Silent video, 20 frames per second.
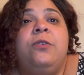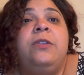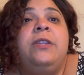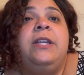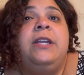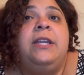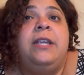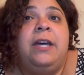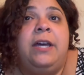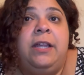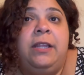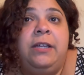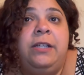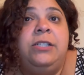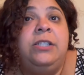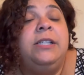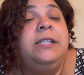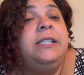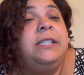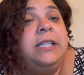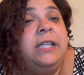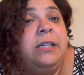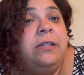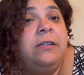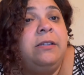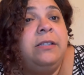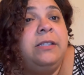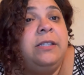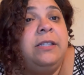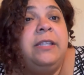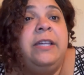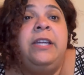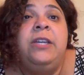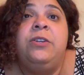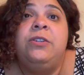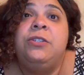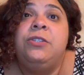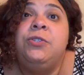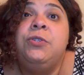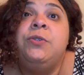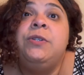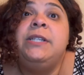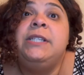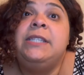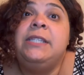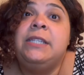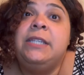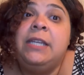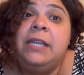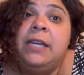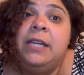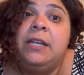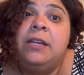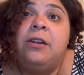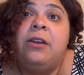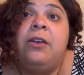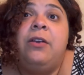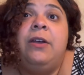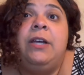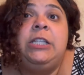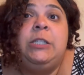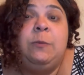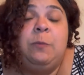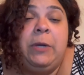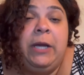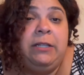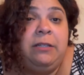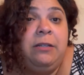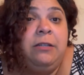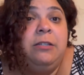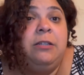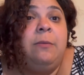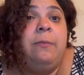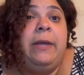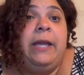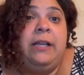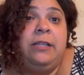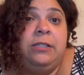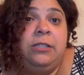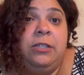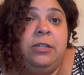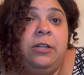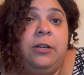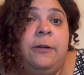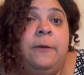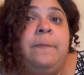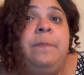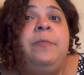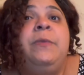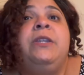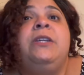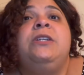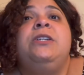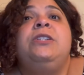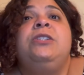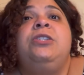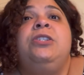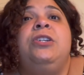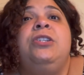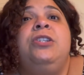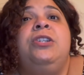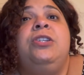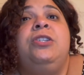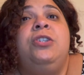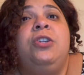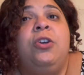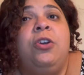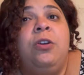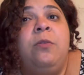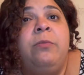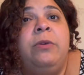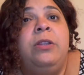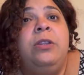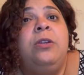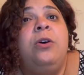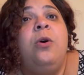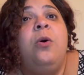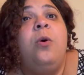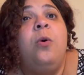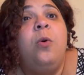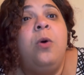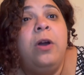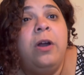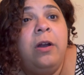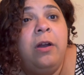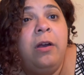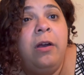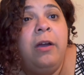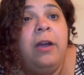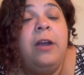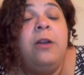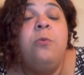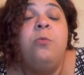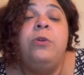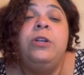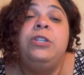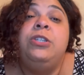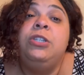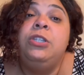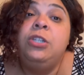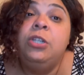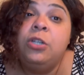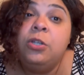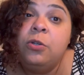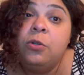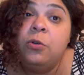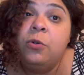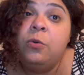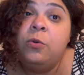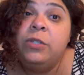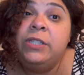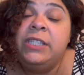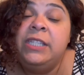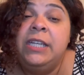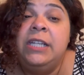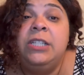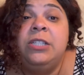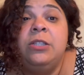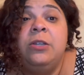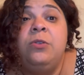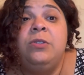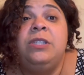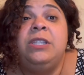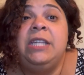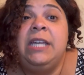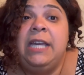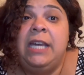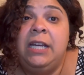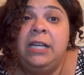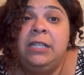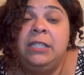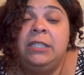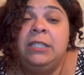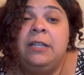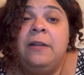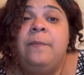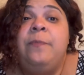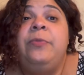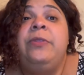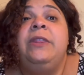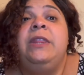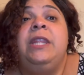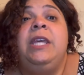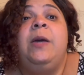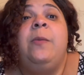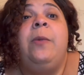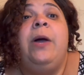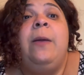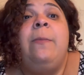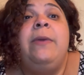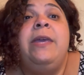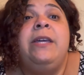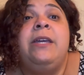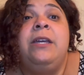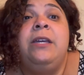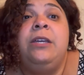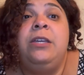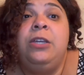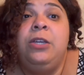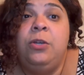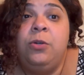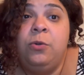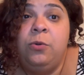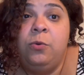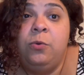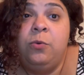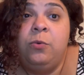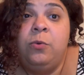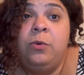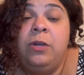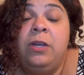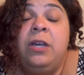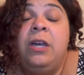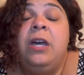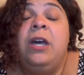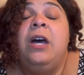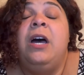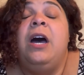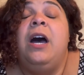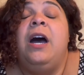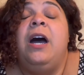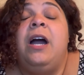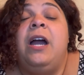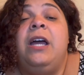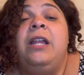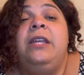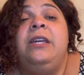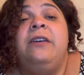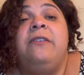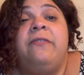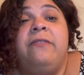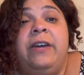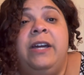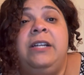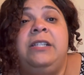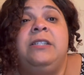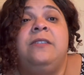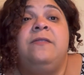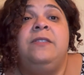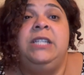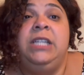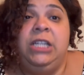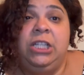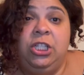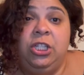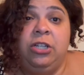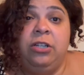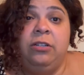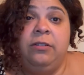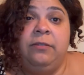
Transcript: the knowledge and skills that your students need and are expected to master to determine the order in which you teach those things, thereby making you a highly effective teacher.